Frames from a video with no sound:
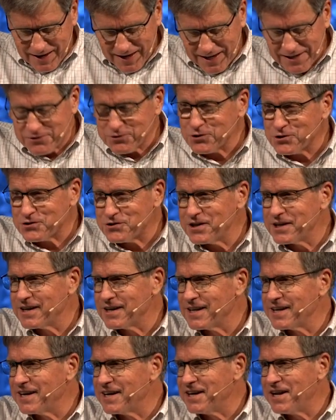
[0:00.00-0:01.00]

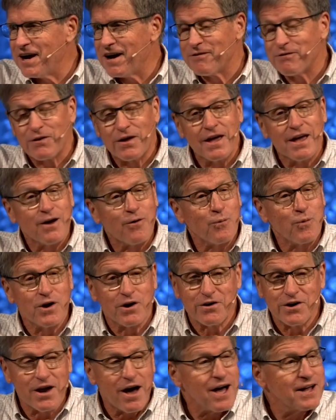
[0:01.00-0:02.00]
Interestingly enough, we
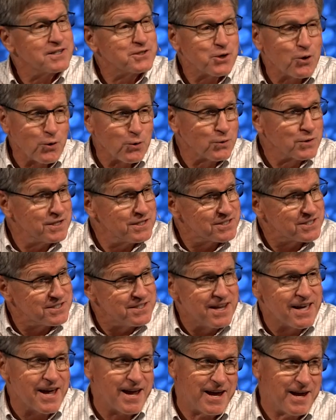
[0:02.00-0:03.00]
are not told his
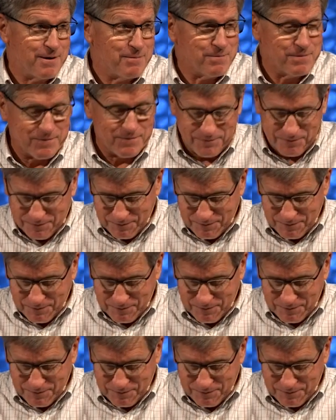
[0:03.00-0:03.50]
name.